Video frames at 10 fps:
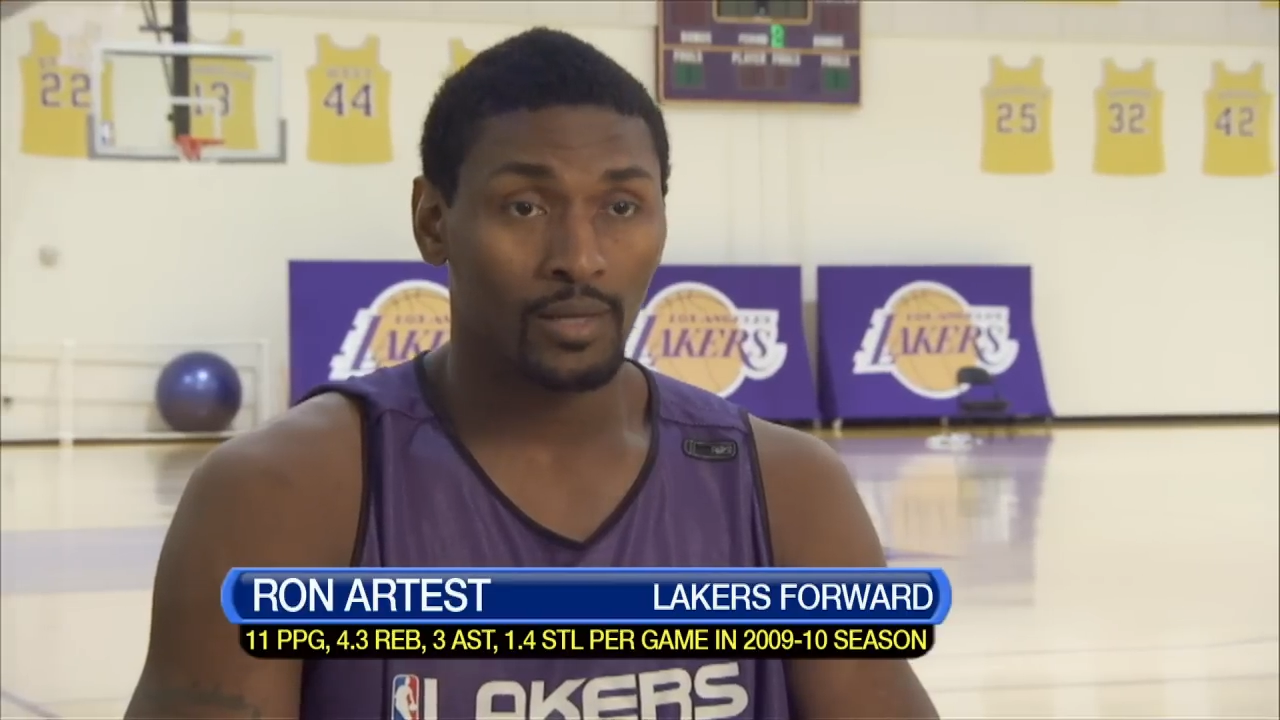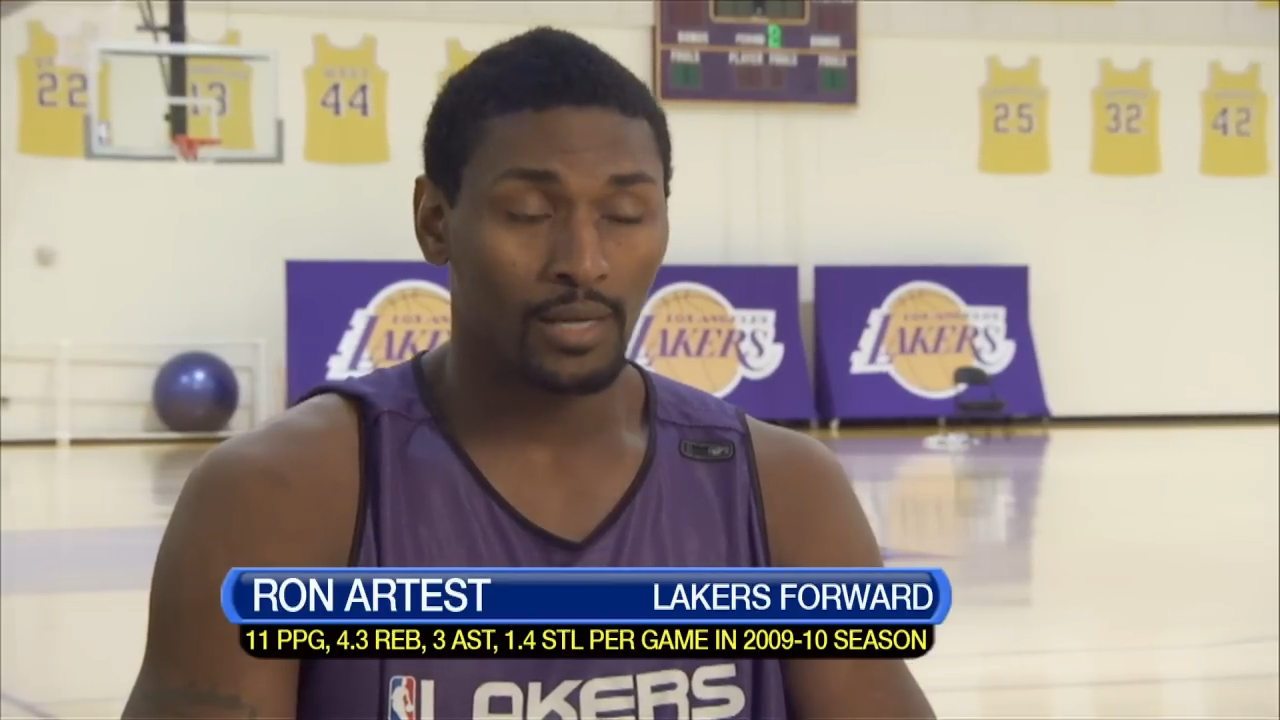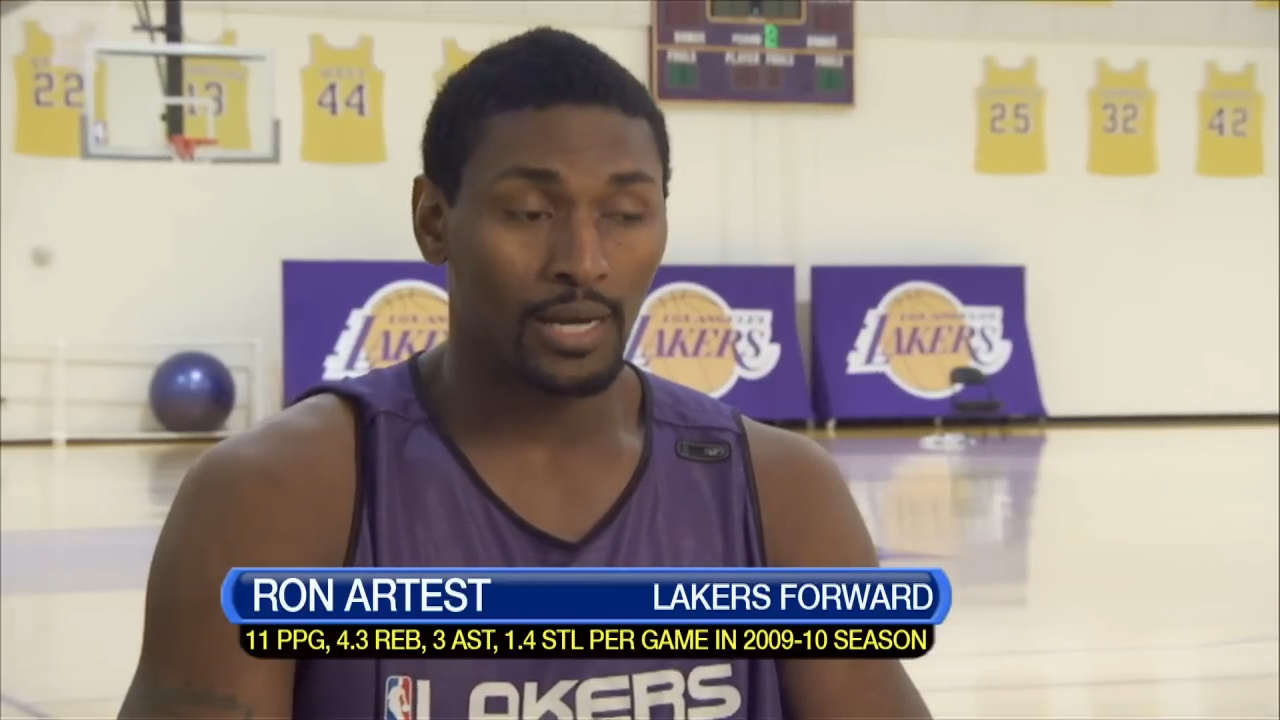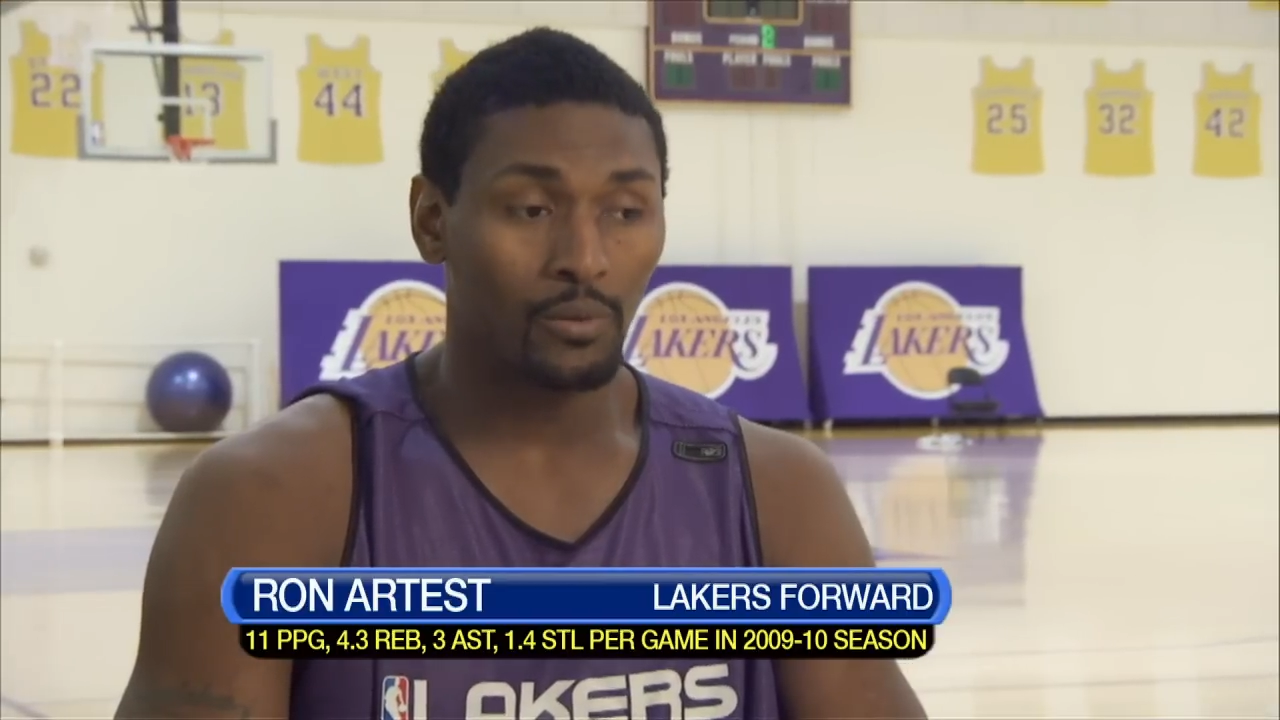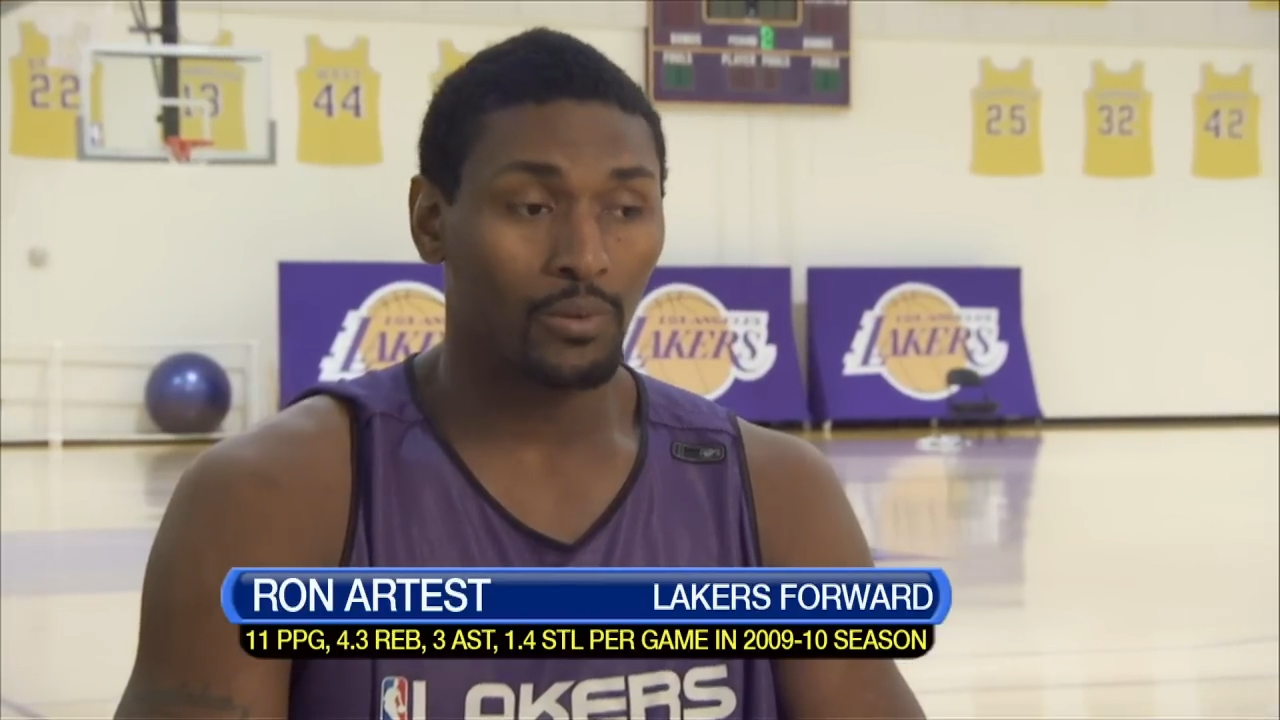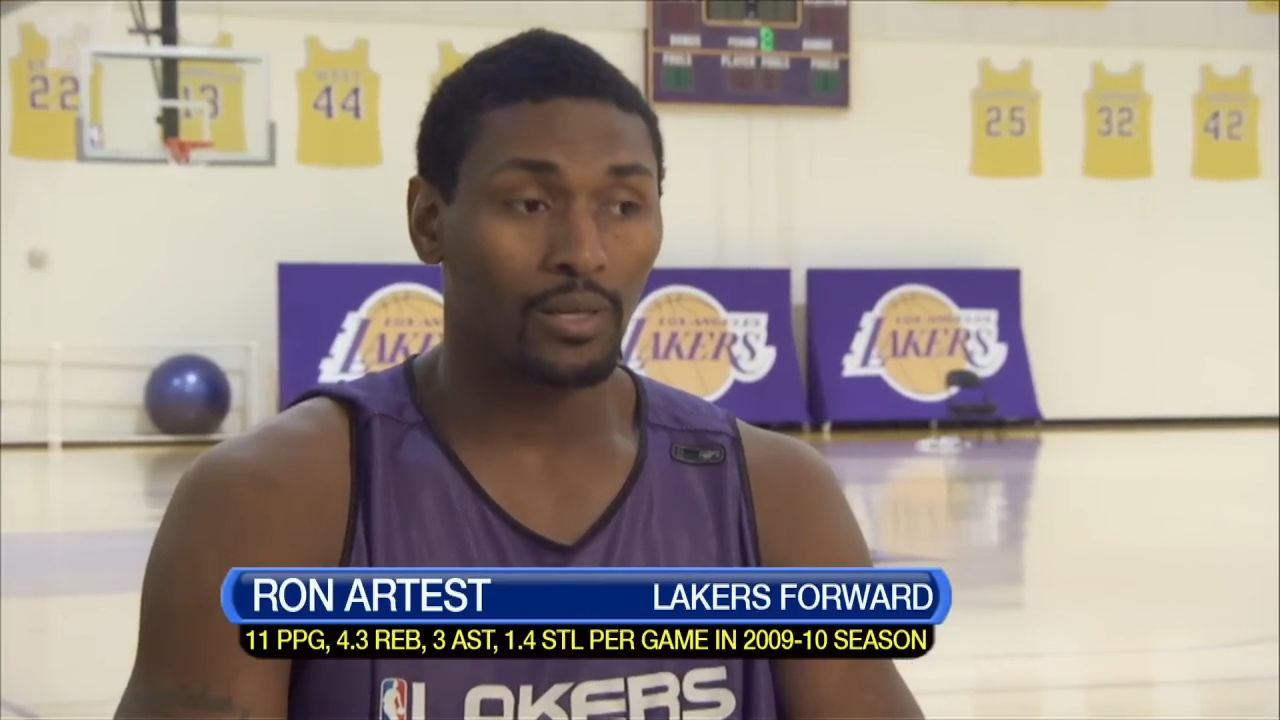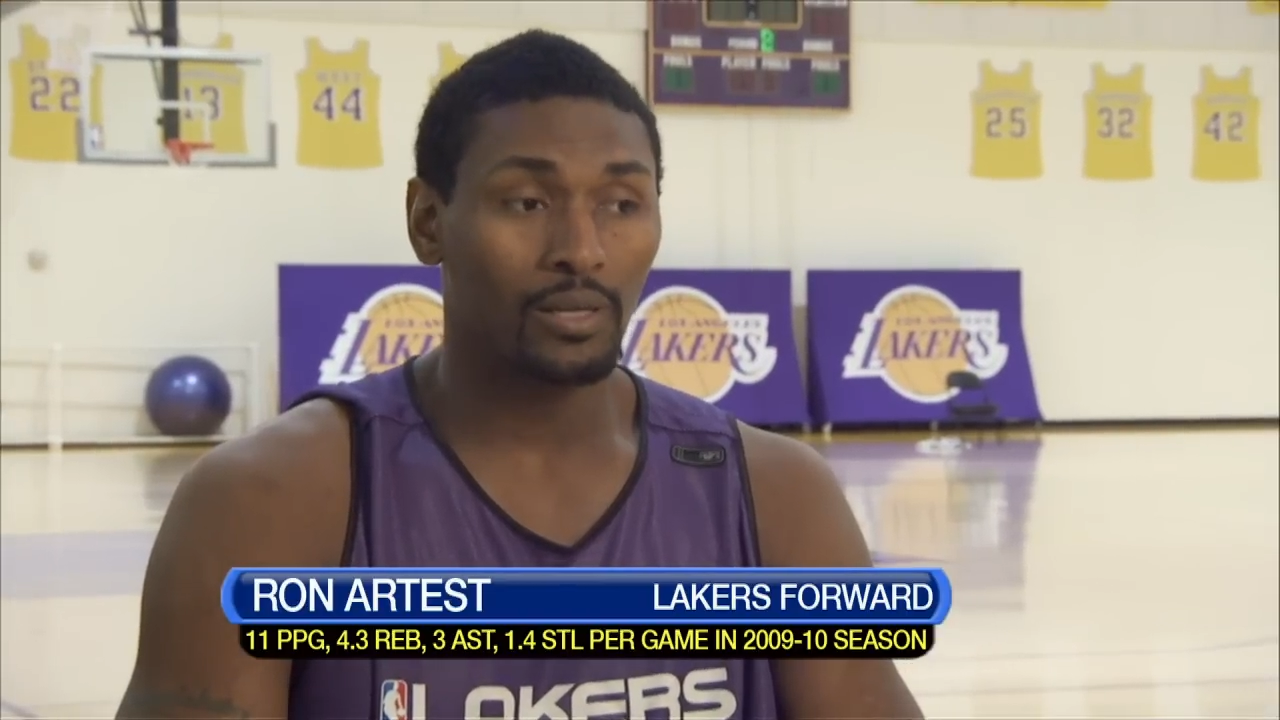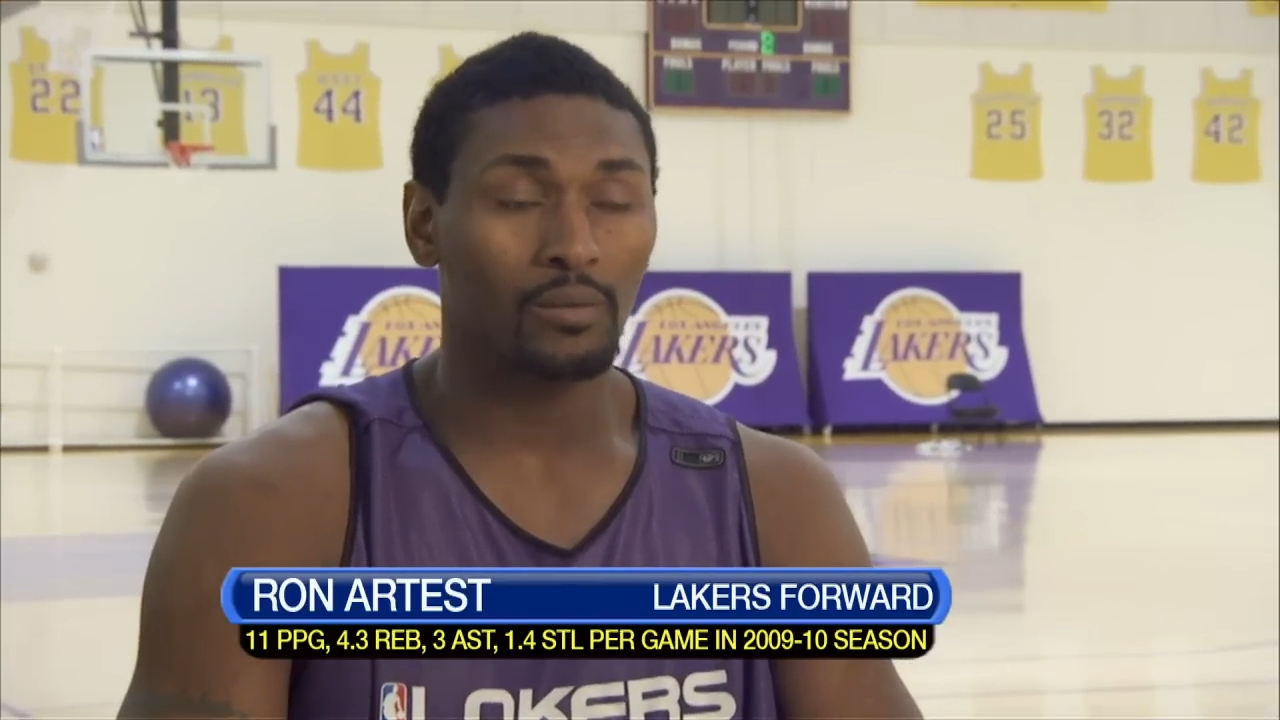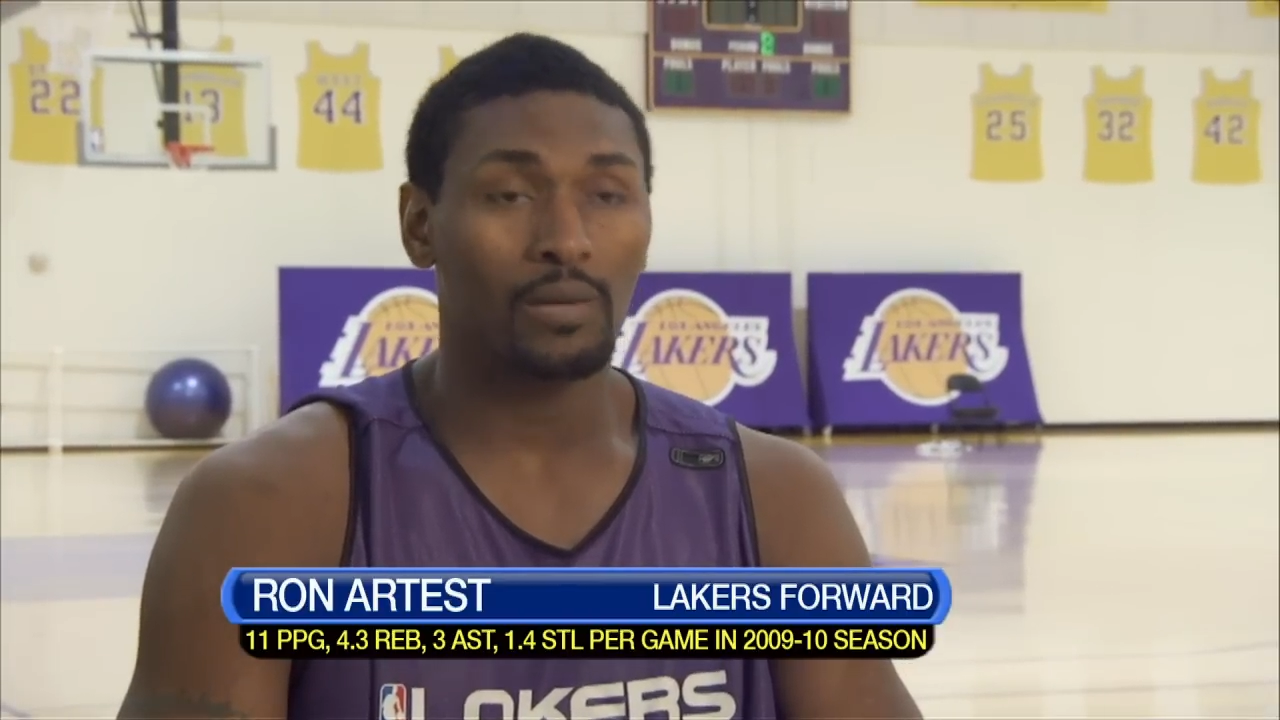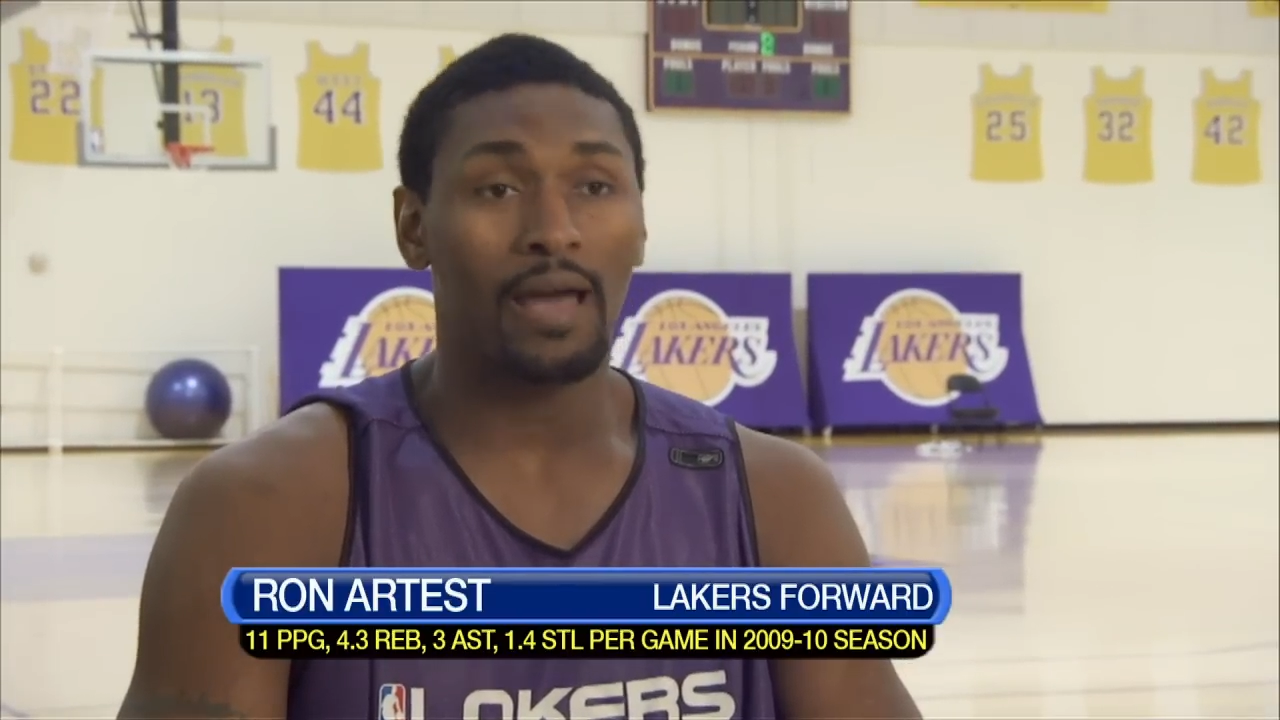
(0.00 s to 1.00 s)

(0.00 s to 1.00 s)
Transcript: God willing,